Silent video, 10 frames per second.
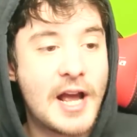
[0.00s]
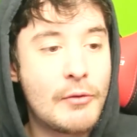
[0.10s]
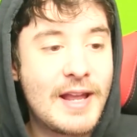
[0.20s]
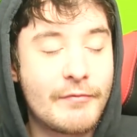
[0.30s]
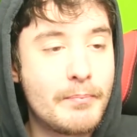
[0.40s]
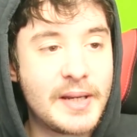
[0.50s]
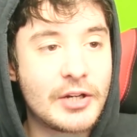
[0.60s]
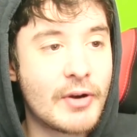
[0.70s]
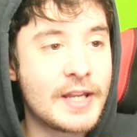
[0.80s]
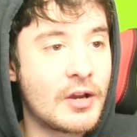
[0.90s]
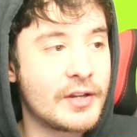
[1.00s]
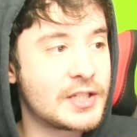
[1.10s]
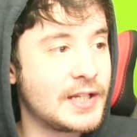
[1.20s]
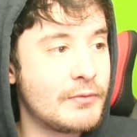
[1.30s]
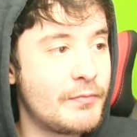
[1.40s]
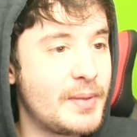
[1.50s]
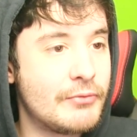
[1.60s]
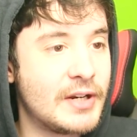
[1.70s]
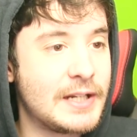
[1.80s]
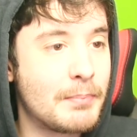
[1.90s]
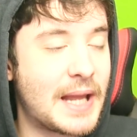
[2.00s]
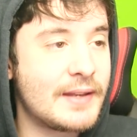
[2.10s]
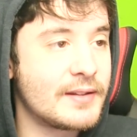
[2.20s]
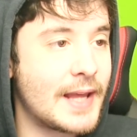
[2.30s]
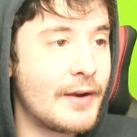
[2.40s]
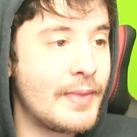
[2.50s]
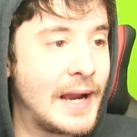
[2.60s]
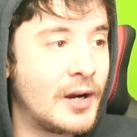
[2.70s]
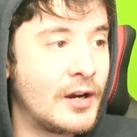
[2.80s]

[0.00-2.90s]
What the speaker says: No, we haven't been great, honestly. We've been really bland there in that